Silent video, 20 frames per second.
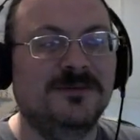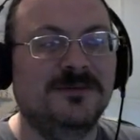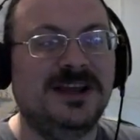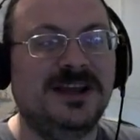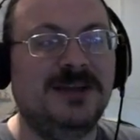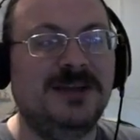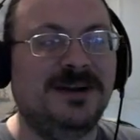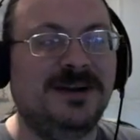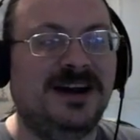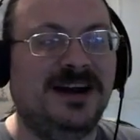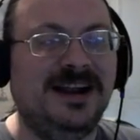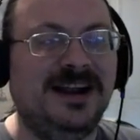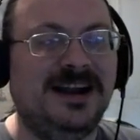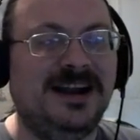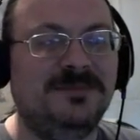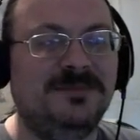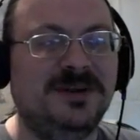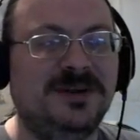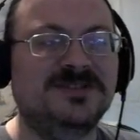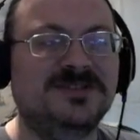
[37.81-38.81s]
keep an eye
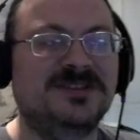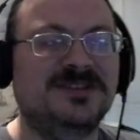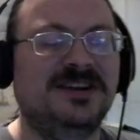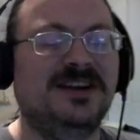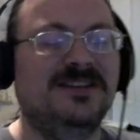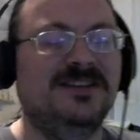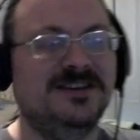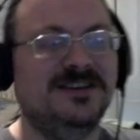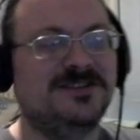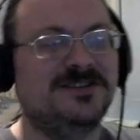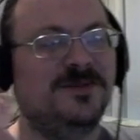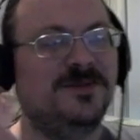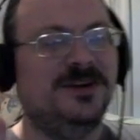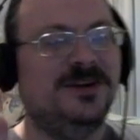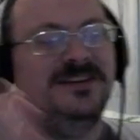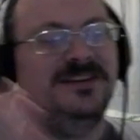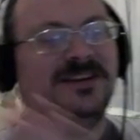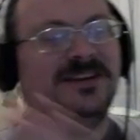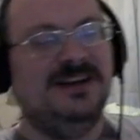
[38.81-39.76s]
out, because, like, in this one,